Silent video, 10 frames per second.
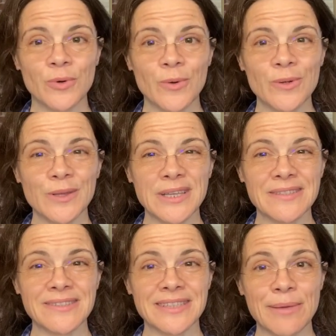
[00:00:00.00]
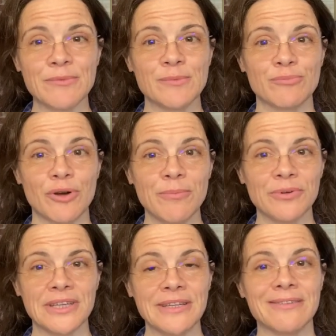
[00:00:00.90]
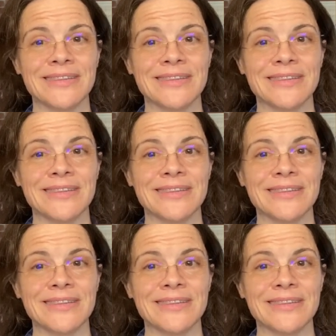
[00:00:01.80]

all these steps properly,